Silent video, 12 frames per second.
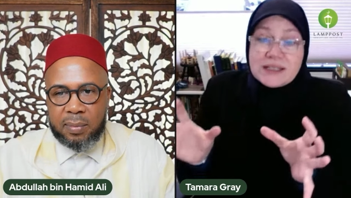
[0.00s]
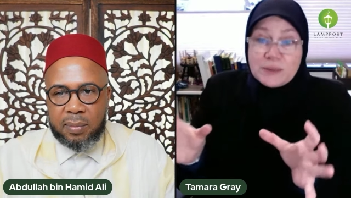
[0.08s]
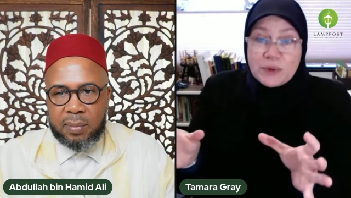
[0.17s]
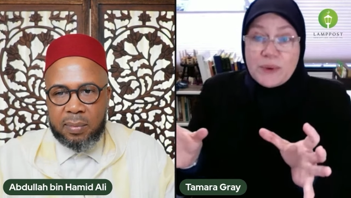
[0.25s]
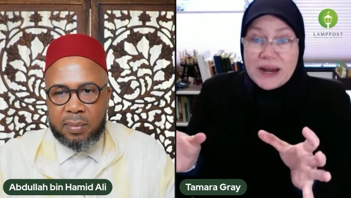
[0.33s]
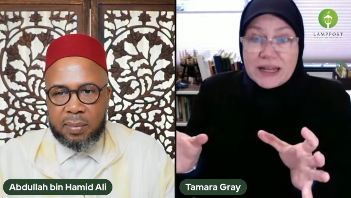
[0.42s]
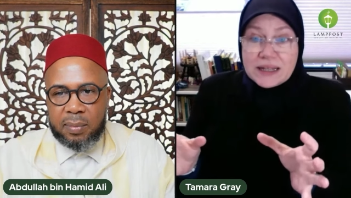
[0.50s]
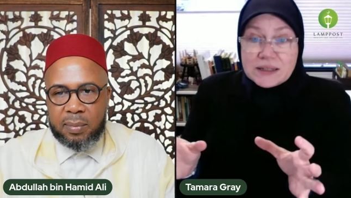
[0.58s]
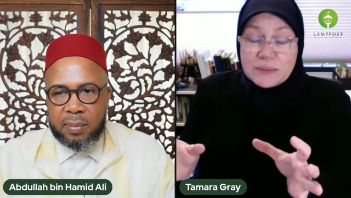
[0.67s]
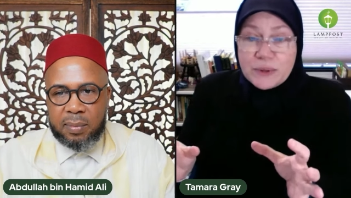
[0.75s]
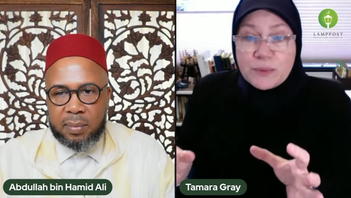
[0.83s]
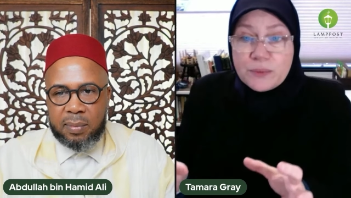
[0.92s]
Speaker 1: to be ready to
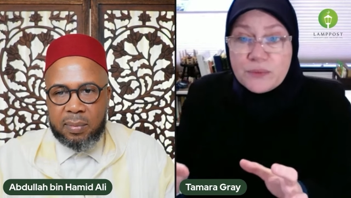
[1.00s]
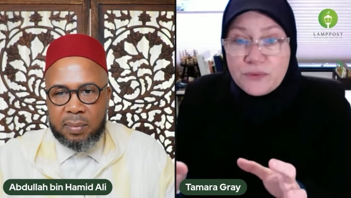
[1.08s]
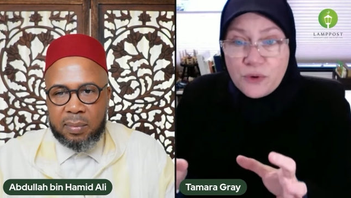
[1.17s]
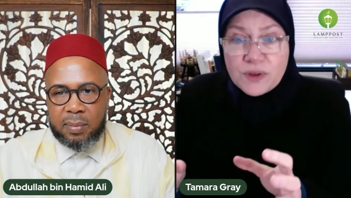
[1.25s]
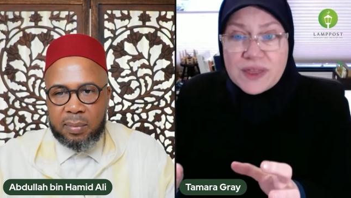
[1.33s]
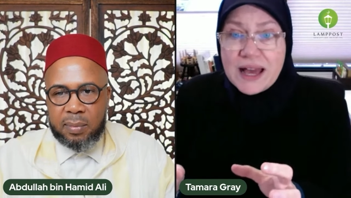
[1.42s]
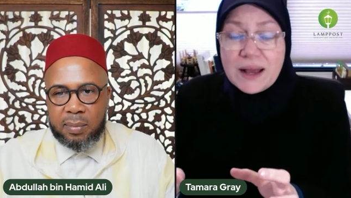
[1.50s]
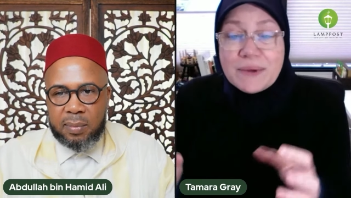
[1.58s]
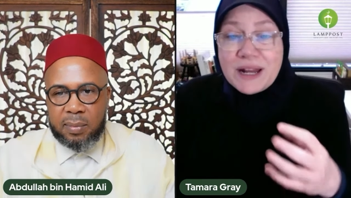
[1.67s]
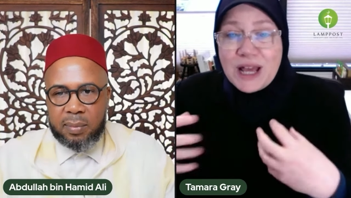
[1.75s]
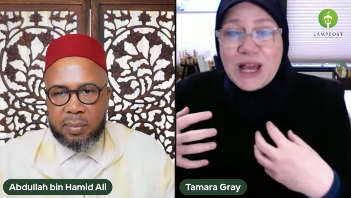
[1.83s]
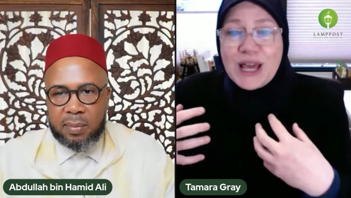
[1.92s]
be for that. I mean,
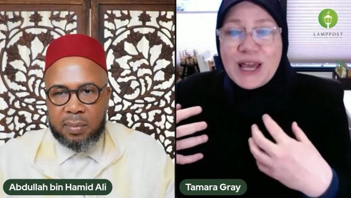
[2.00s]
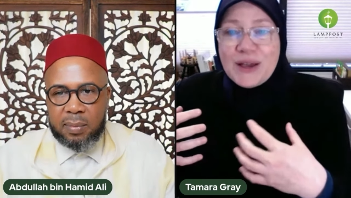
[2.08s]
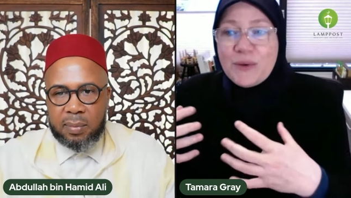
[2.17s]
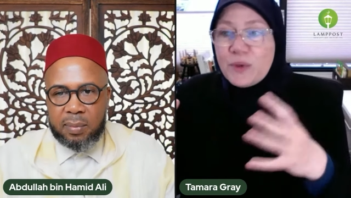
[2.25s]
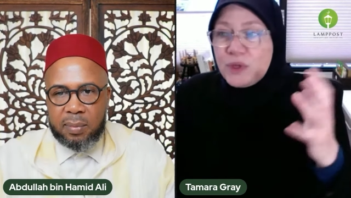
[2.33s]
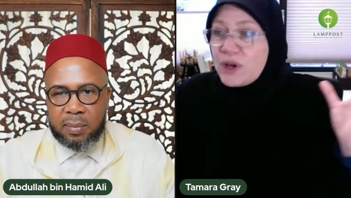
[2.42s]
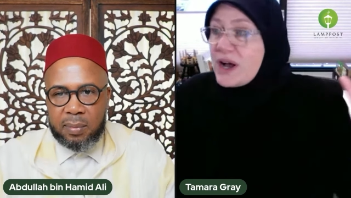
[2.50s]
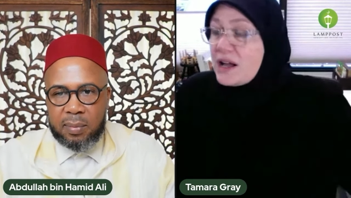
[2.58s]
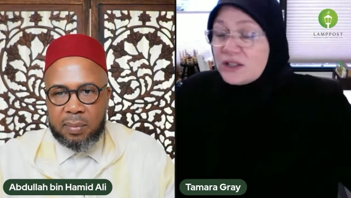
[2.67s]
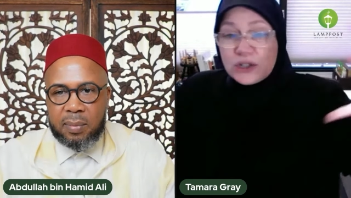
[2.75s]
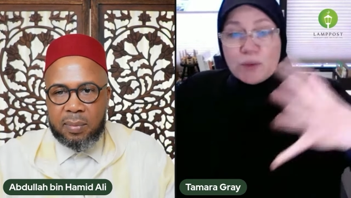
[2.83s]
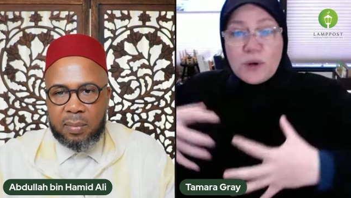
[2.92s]
the
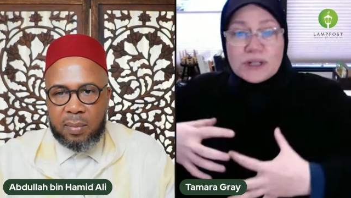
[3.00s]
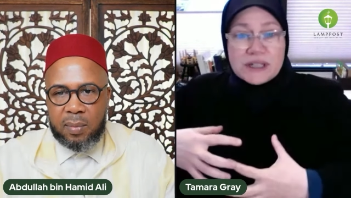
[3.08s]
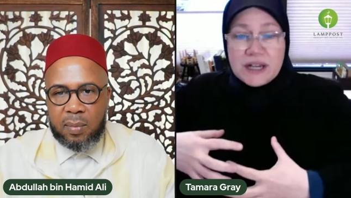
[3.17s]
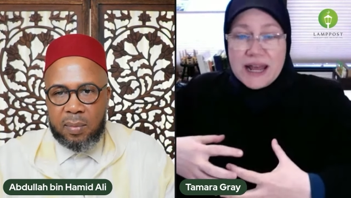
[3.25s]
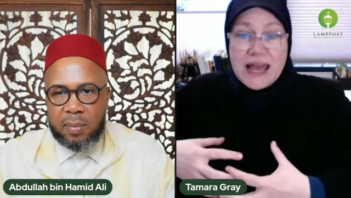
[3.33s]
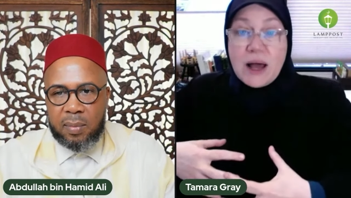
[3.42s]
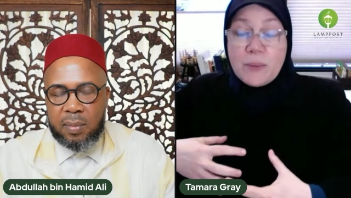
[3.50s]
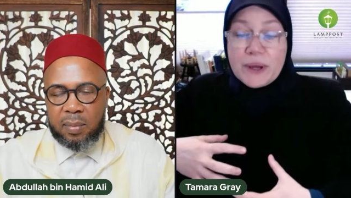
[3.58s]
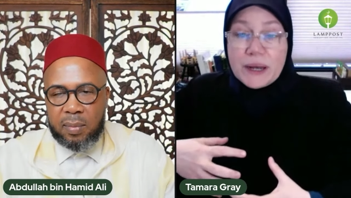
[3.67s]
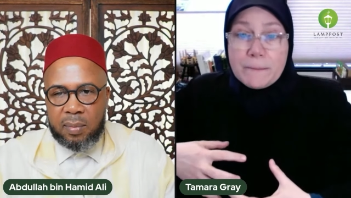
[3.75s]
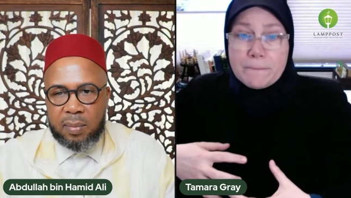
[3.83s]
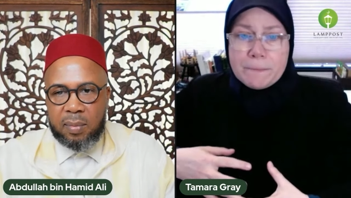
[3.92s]
cultural wars are going to
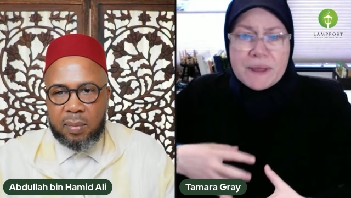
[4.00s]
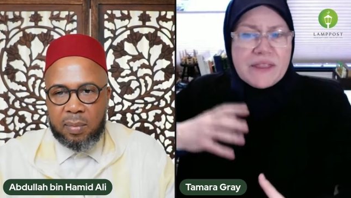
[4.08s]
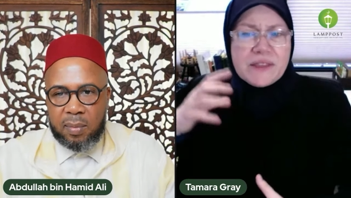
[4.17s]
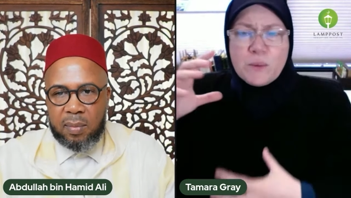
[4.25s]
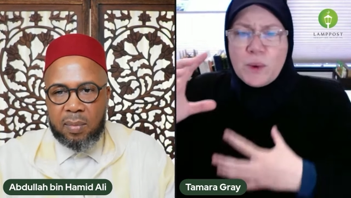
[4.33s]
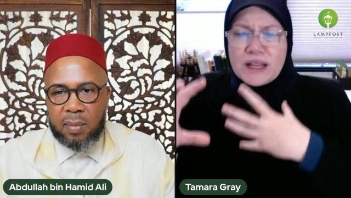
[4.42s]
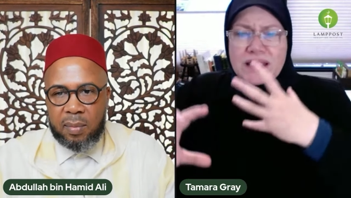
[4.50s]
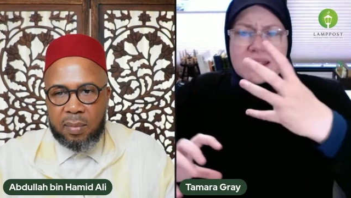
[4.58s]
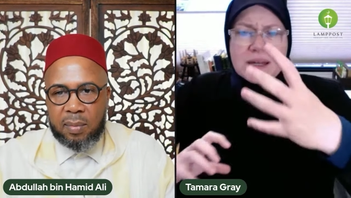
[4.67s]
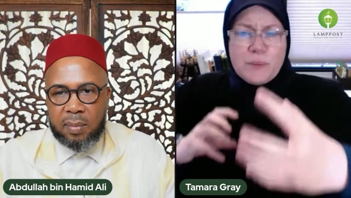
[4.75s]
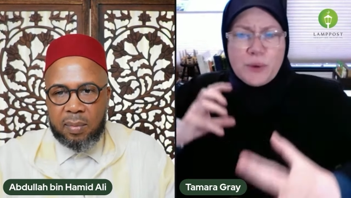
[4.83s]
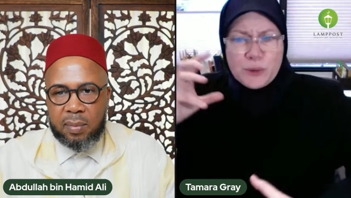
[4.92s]
happen and mm -hmm. what
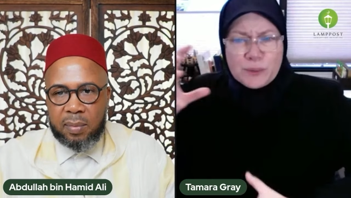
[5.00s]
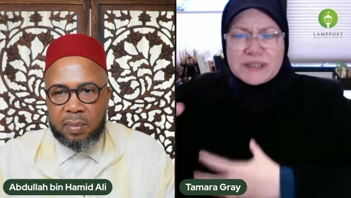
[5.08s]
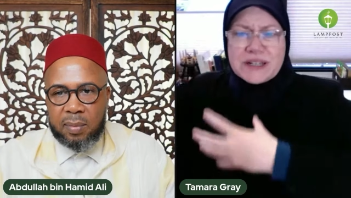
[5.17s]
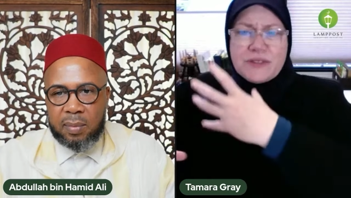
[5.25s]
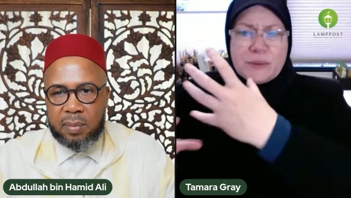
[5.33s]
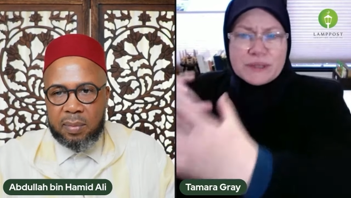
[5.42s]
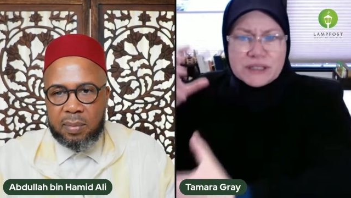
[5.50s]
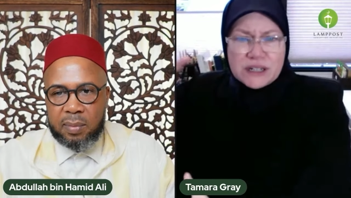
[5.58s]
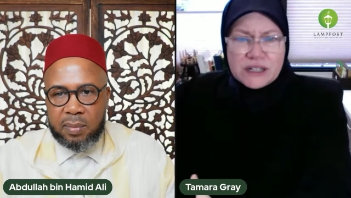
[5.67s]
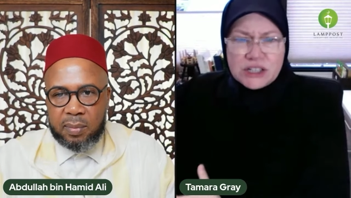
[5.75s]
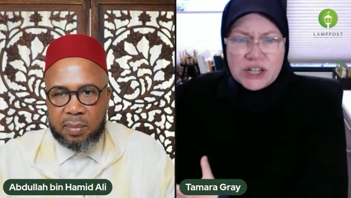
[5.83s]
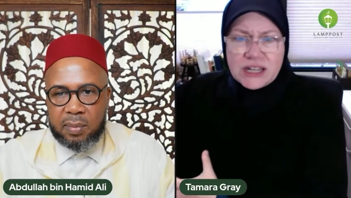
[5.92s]
the purpose of them is going
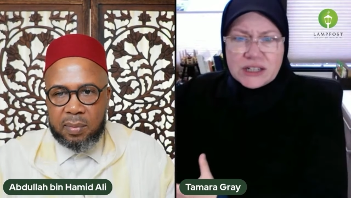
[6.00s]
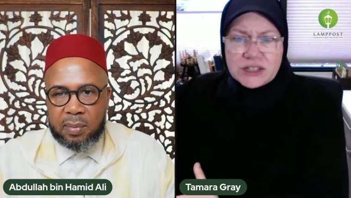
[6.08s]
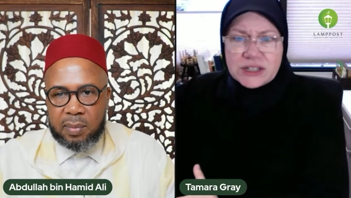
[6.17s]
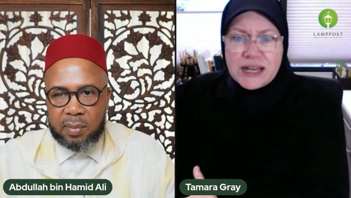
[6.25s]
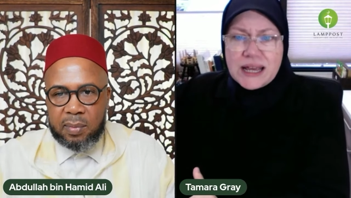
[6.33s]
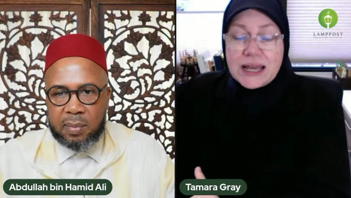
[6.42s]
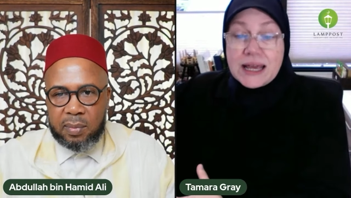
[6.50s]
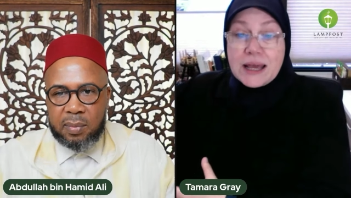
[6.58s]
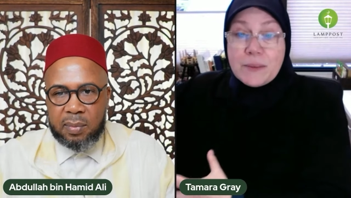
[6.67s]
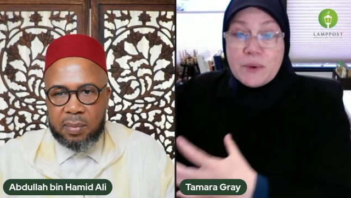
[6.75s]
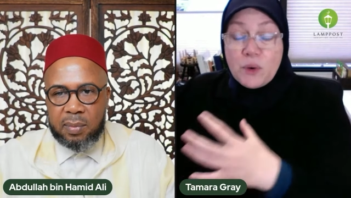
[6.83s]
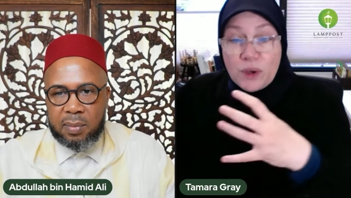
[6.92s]
to change mm -hmm.
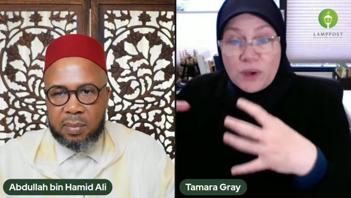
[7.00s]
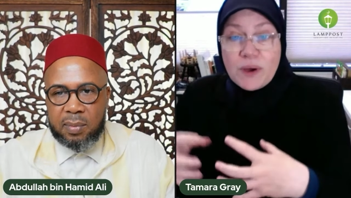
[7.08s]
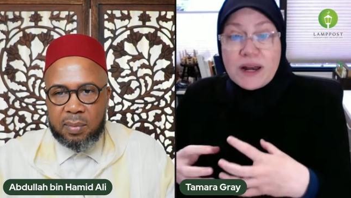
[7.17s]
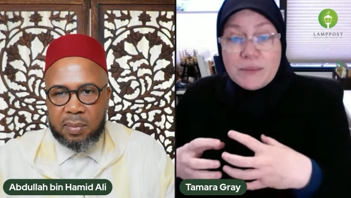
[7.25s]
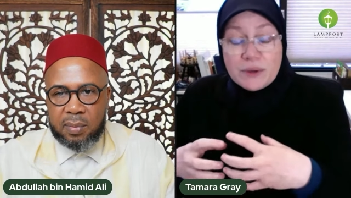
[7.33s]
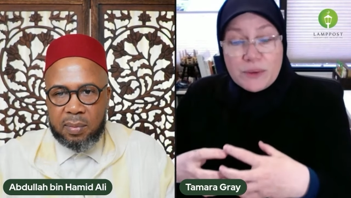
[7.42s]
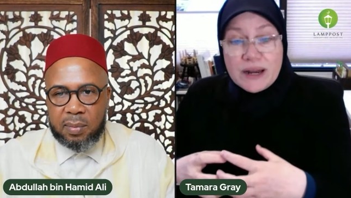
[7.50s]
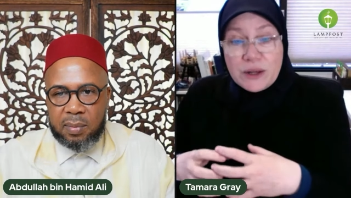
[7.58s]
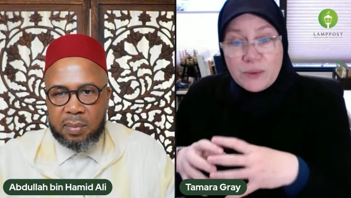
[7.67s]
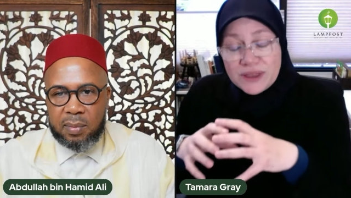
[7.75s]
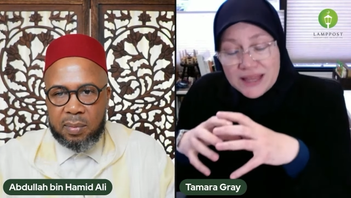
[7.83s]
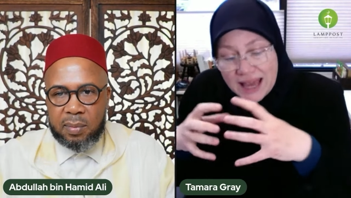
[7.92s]
but we want to be ready
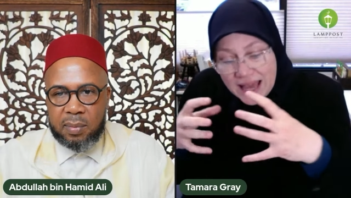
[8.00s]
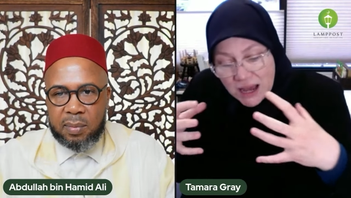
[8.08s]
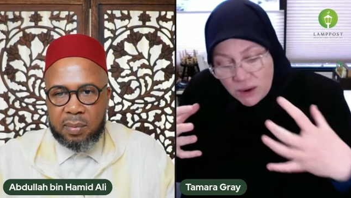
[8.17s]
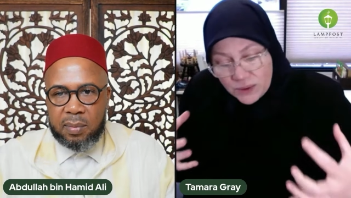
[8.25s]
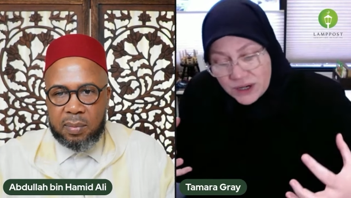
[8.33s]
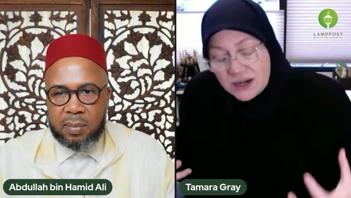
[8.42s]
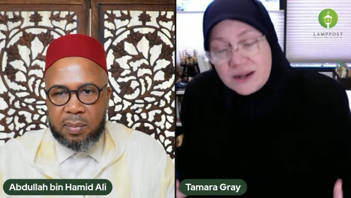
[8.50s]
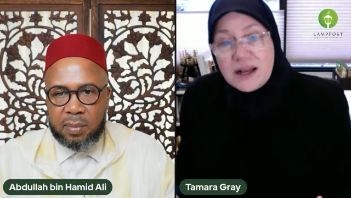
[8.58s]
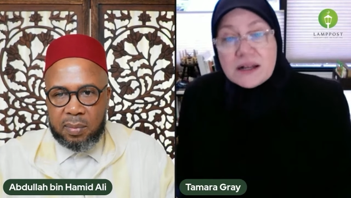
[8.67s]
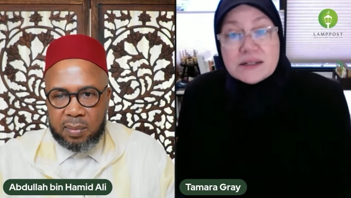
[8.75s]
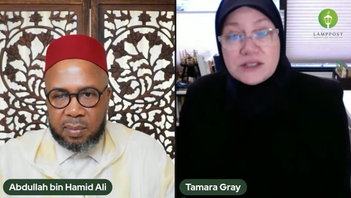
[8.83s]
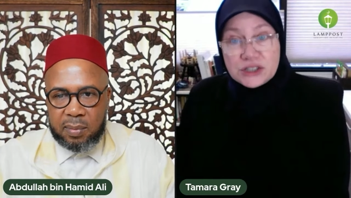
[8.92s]
with our
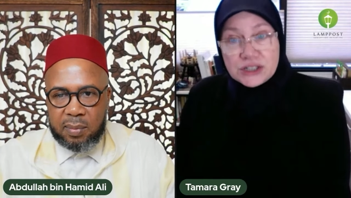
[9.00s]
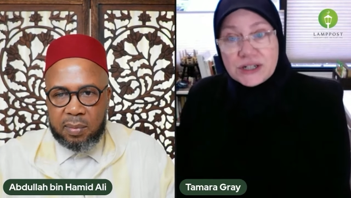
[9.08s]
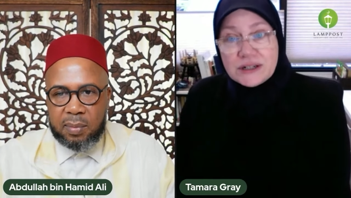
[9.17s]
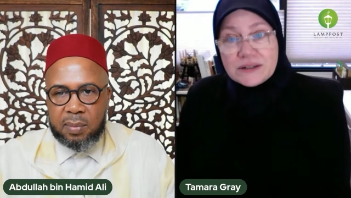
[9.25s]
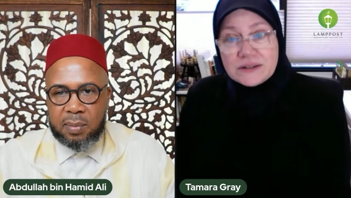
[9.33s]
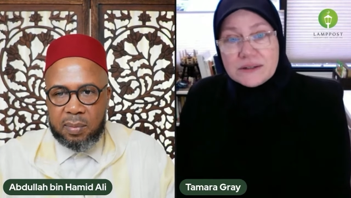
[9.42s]
culture